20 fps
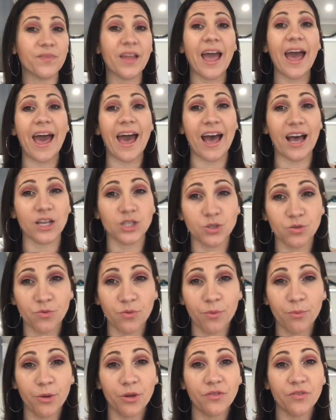how to
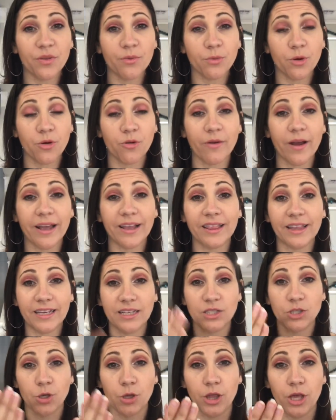remove them correctly,
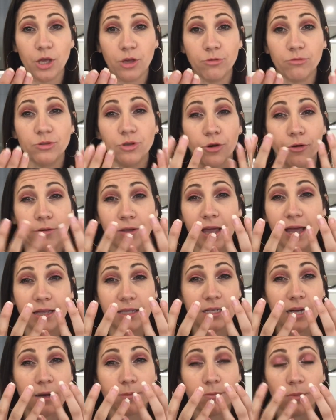so that you don't
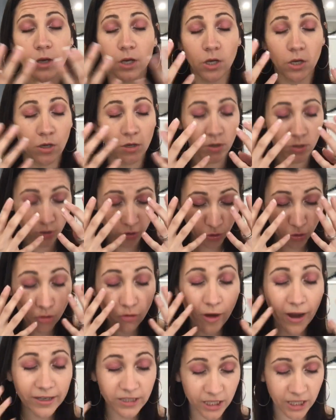end up
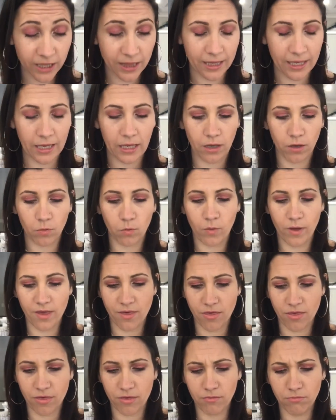tragically
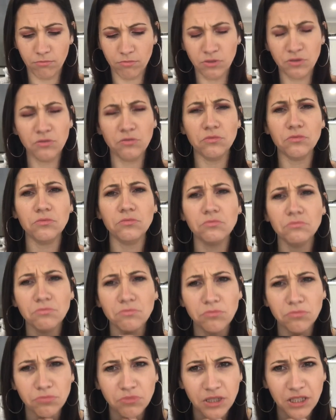with
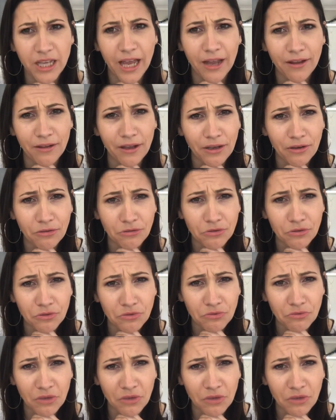sad nails.